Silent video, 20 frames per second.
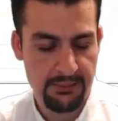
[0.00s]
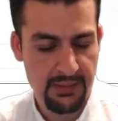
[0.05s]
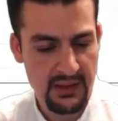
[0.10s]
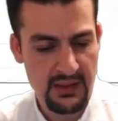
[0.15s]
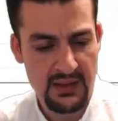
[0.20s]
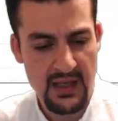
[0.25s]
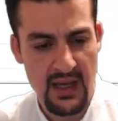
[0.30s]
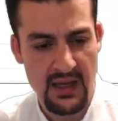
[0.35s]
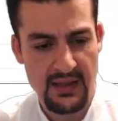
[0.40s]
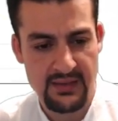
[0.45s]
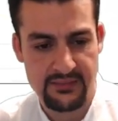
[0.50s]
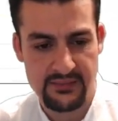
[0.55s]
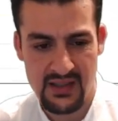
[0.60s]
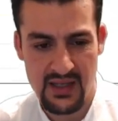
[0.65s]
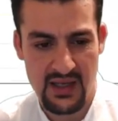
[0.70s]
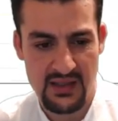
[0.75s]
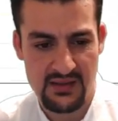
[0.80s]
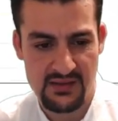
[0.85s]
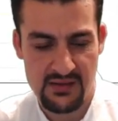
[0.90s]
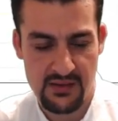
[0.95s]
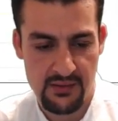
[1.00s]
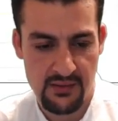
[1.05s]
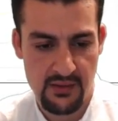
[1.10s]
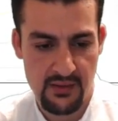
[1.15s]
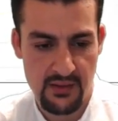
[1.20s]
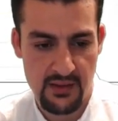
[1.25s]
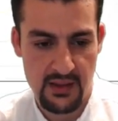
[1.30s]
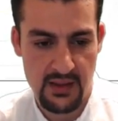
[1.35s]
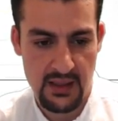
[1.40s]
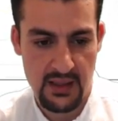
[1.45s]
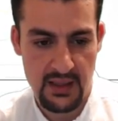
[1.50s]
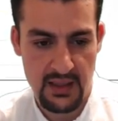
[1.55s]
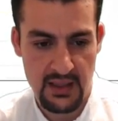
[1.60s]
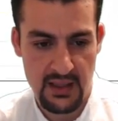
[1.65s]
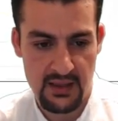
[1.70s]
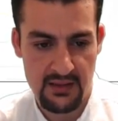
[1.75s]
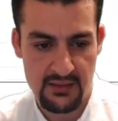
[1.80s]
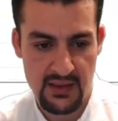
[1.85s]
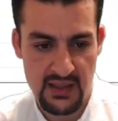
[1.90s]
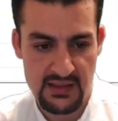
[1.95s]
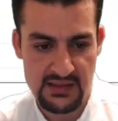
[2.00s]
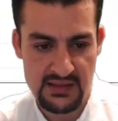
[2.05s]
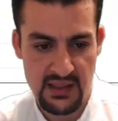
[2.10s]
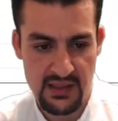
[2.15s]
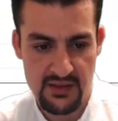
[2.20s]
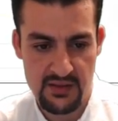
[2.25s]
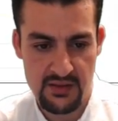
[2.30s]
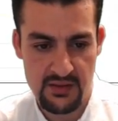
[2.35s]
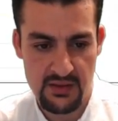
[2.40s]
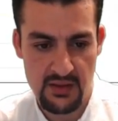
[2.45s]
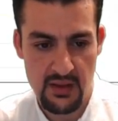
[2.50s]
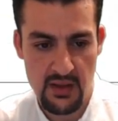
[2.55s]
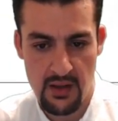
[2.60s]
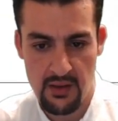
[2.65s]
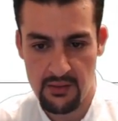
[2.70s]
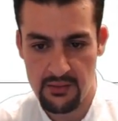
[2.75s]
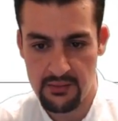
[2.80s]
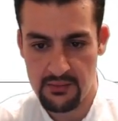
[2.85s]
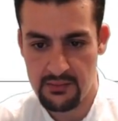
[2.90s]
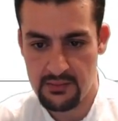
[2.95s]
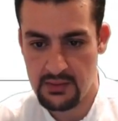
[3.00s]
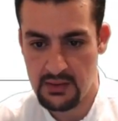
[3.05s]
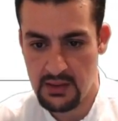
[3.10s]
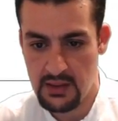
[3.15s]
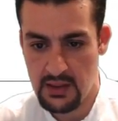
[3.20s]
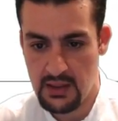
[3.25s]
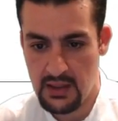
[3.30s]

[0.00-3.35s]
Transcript: But yeah. So again, that's how you do the loan.